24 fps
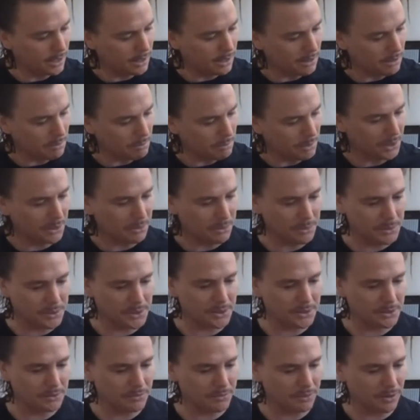but it
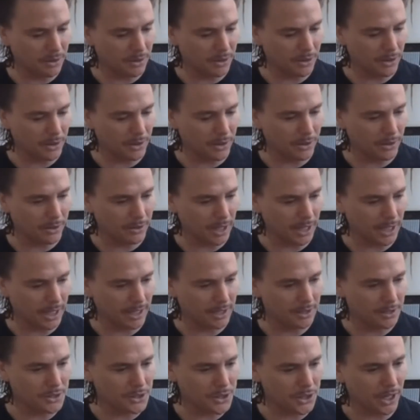was for
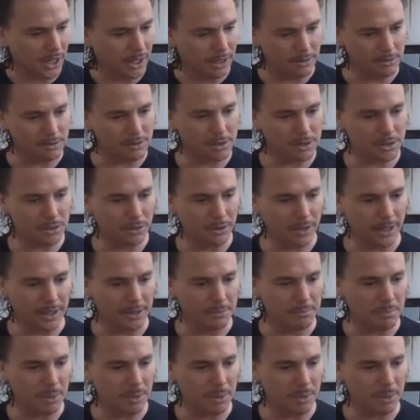a child's toy.